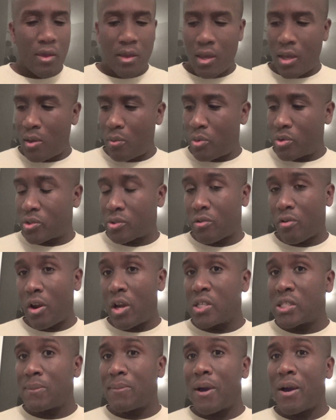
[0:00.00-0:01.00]
And what's
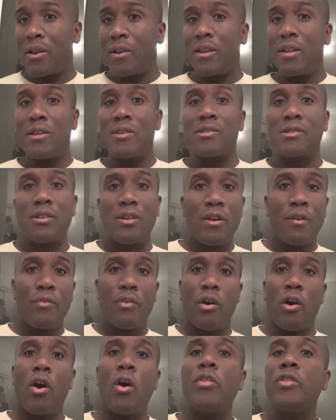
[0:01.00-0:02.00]
crazy about it is
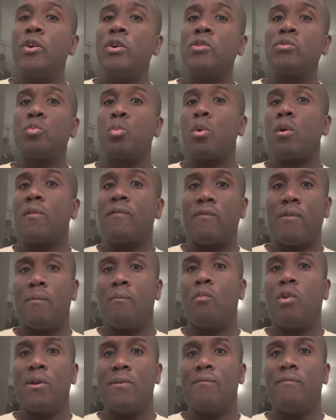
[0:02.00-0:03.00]
all those were
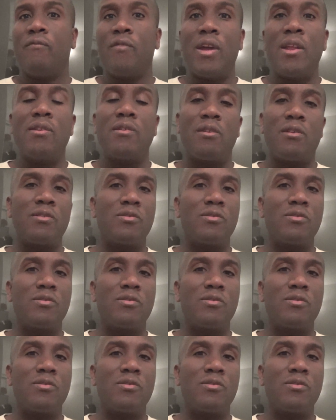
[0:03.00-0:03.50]
from one vendor.